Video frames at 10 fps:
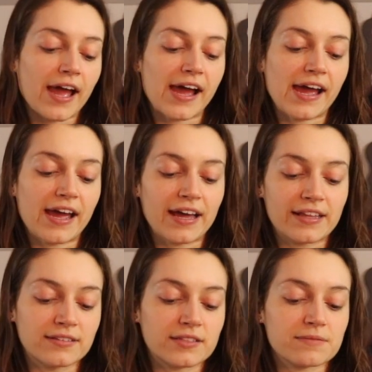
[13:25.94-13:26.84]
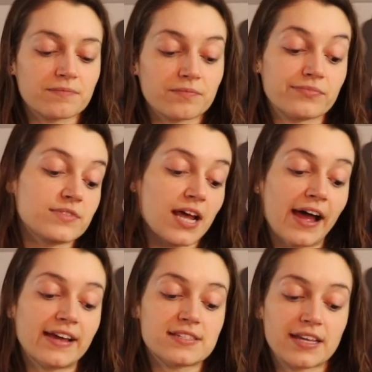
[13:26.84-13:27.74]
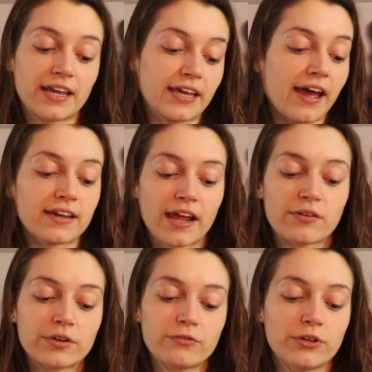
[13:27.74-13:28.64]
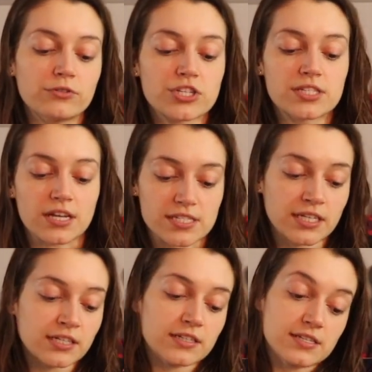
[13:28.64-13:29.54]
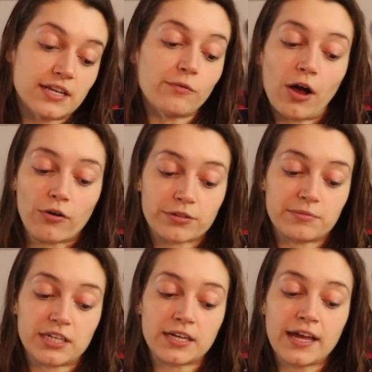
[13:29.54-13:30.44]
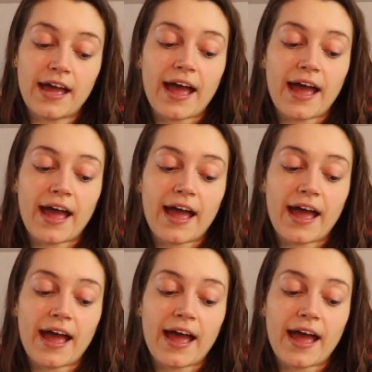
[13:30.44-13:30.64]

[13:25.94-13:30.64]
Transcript: And Ty is saying, yeah, getting rid of you just doesn't sit well with me.